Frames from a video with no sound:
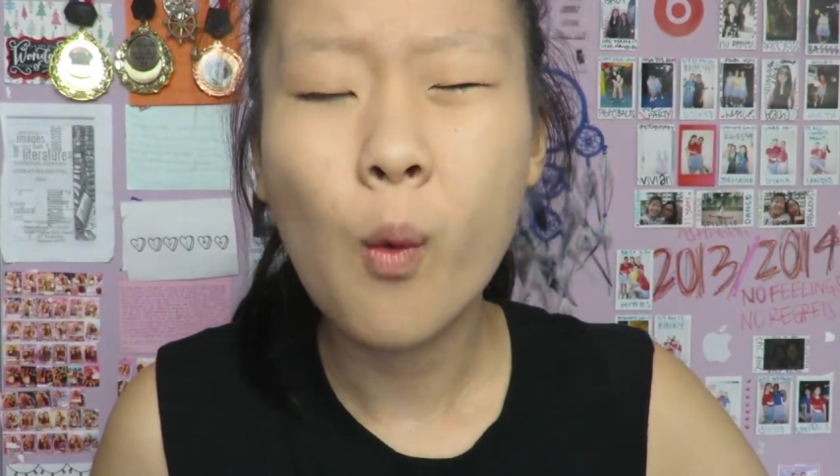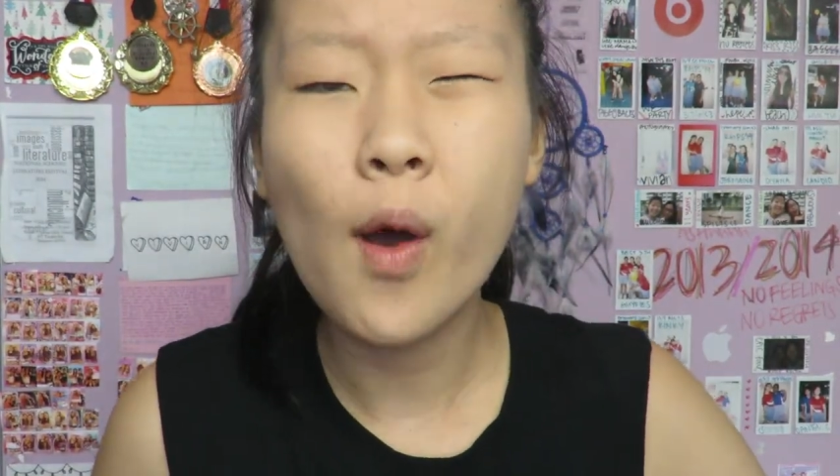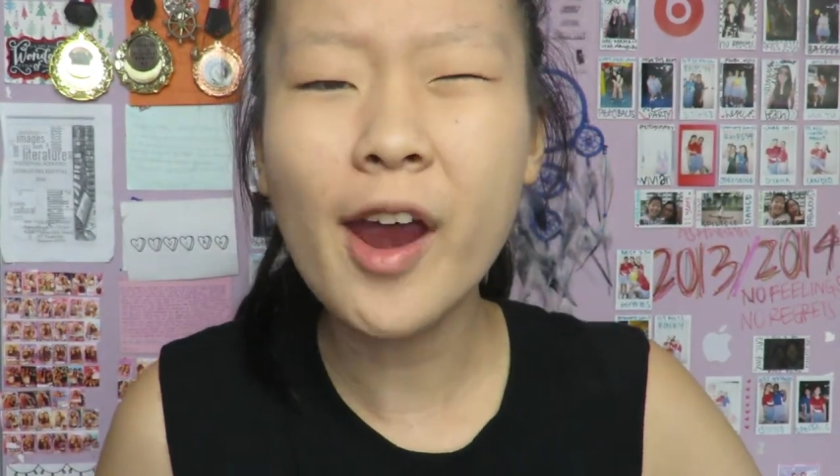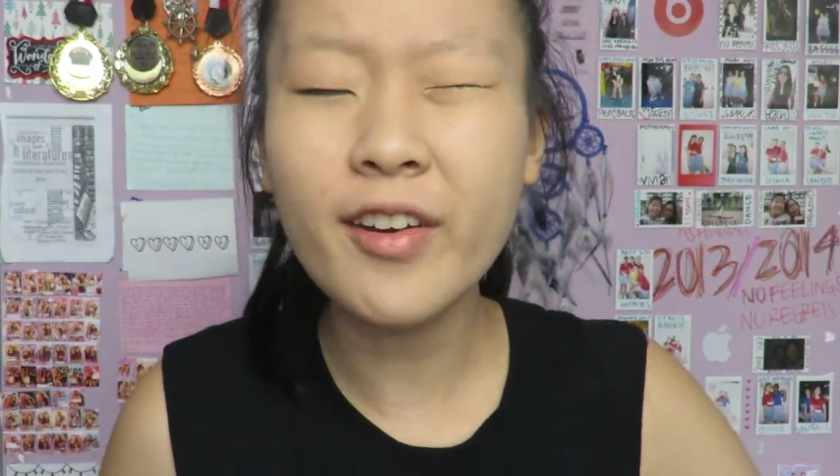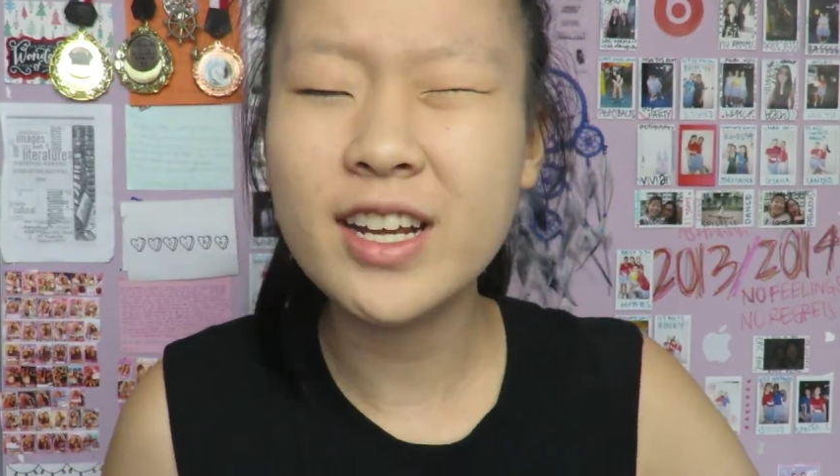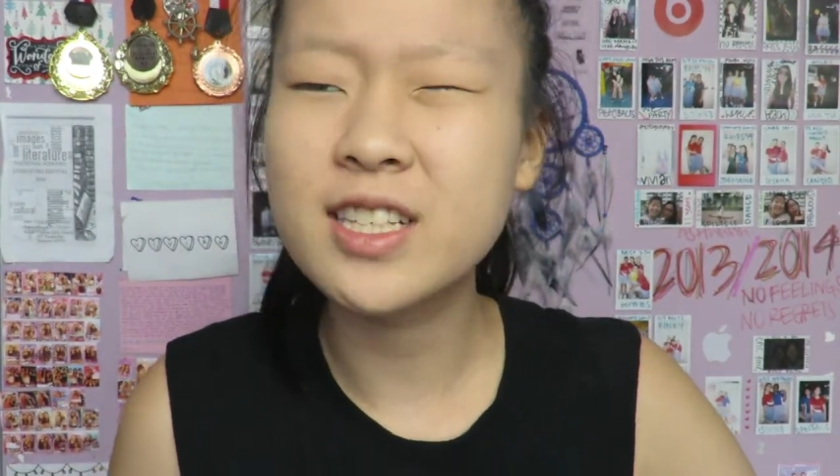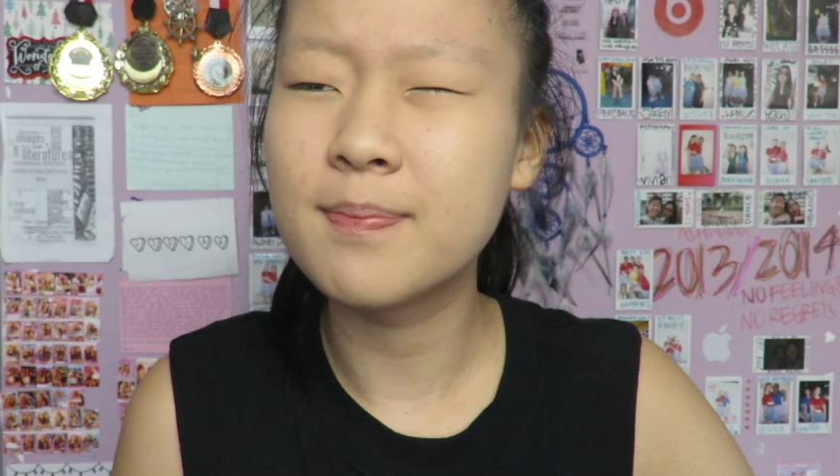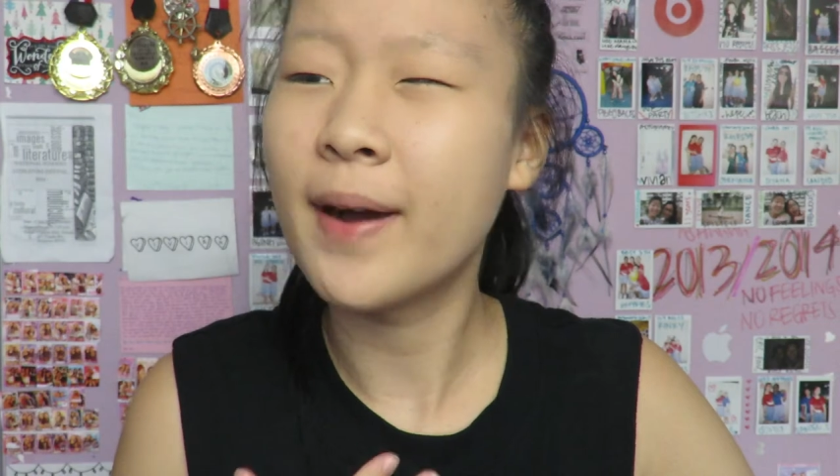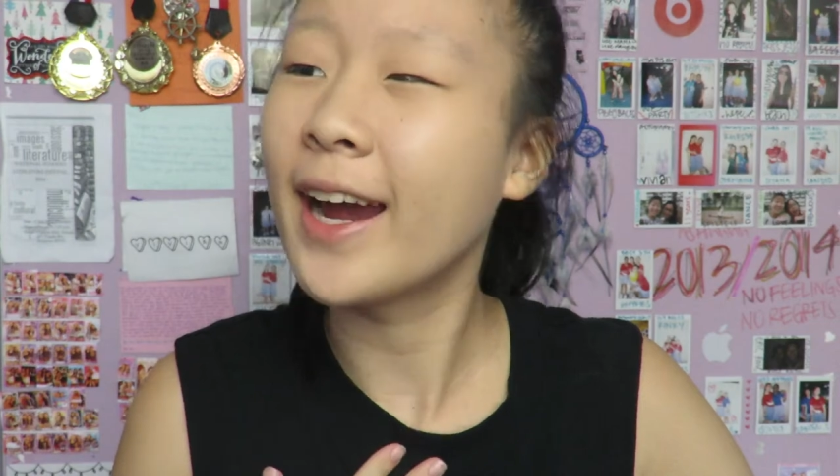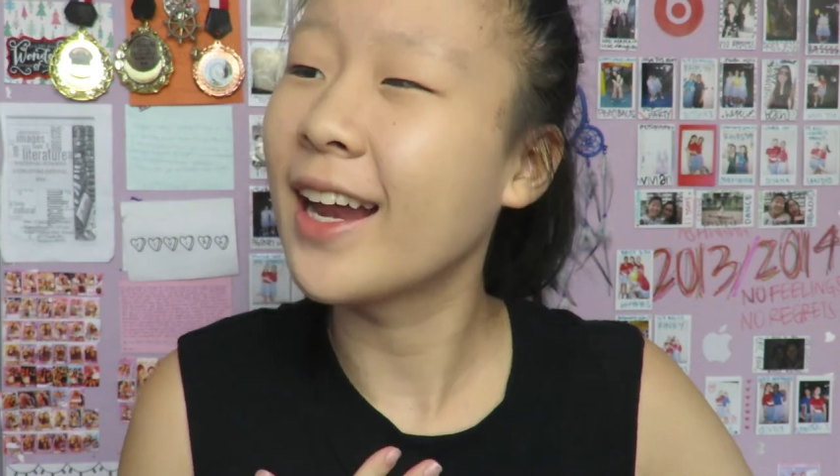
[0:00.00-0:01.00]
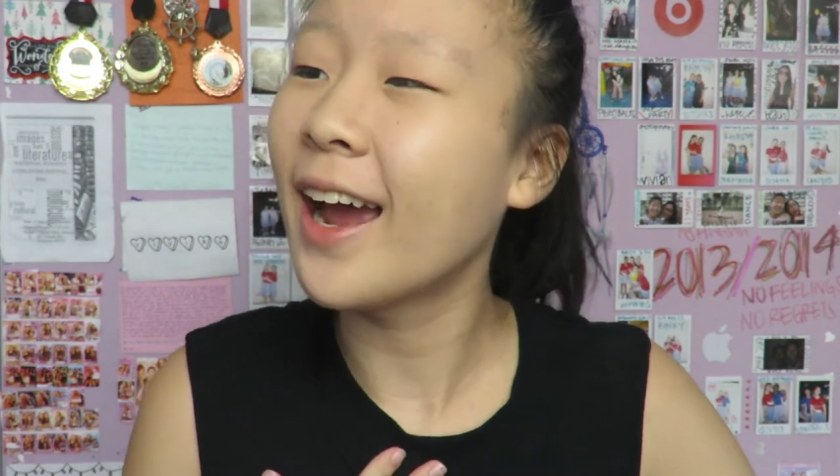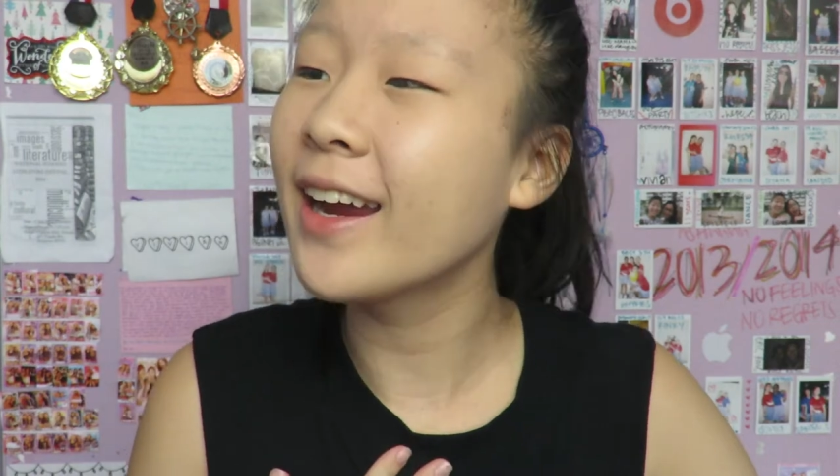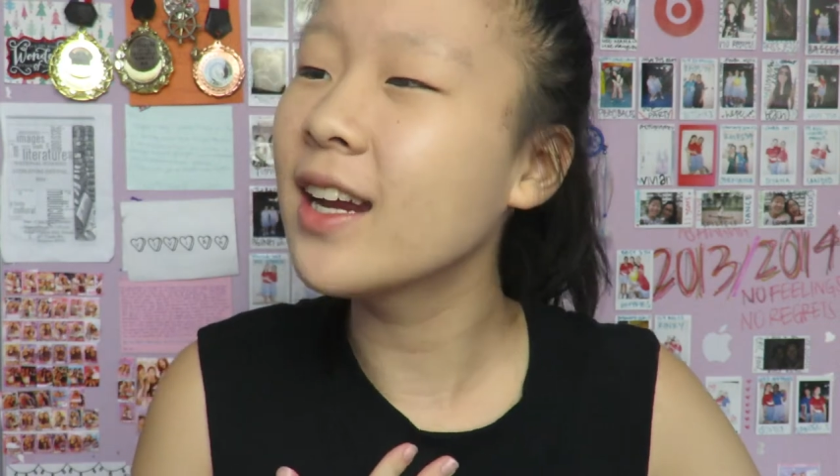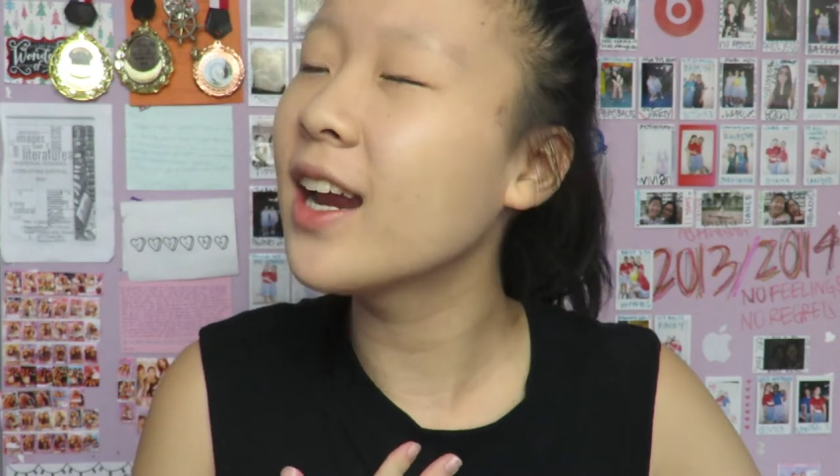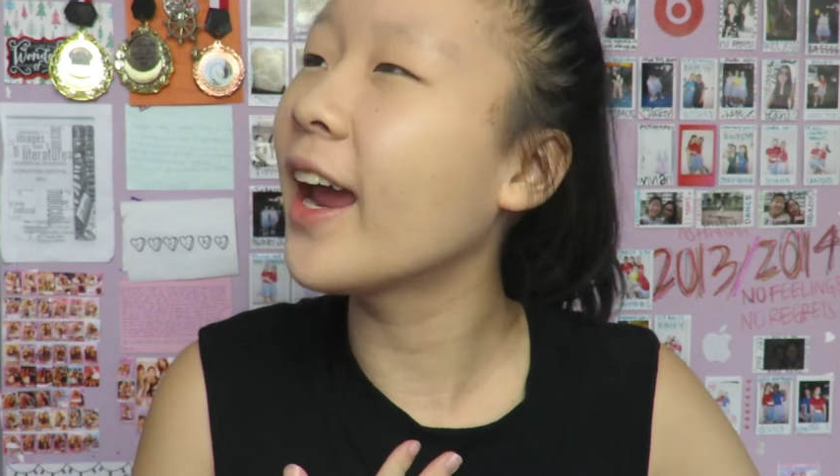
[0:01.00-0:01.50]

where is my line?